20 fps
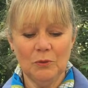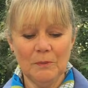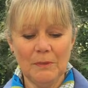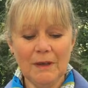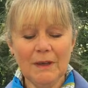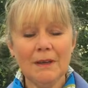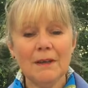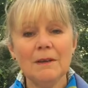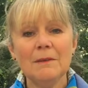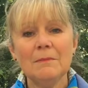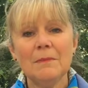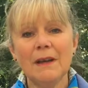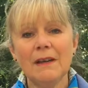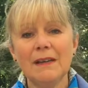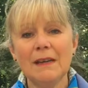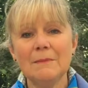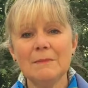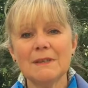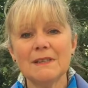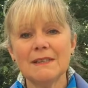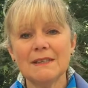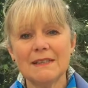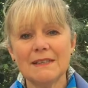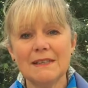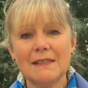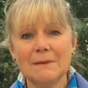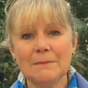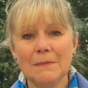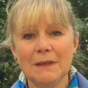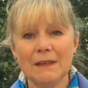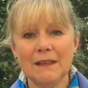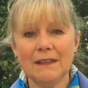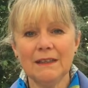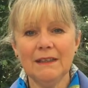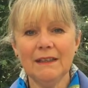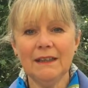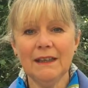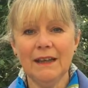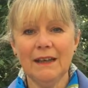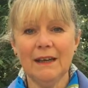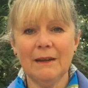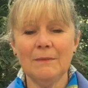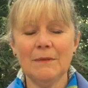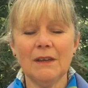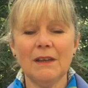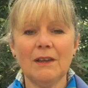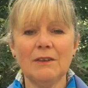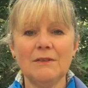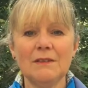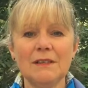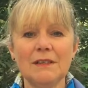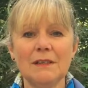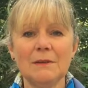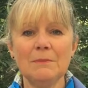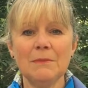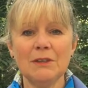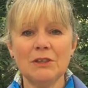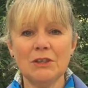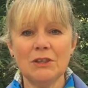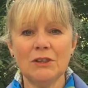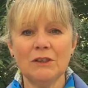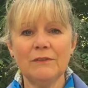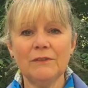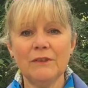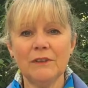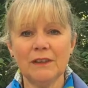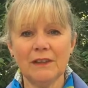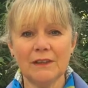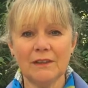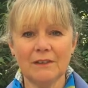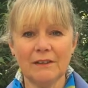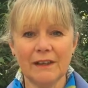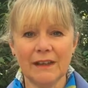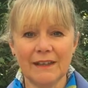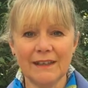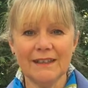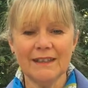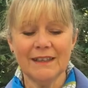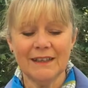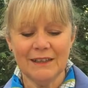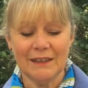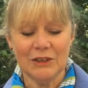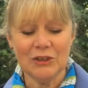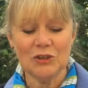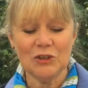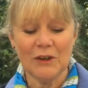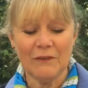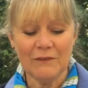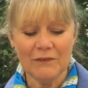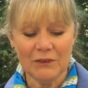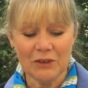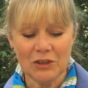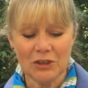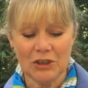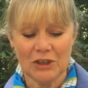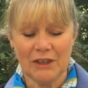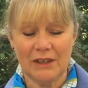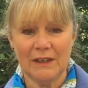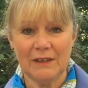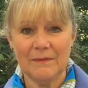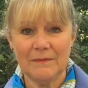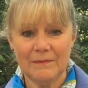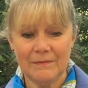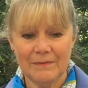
know me, my name is Christine Mailley and I'm the County Commissioner for Girl Guiding in East Renfrewshire.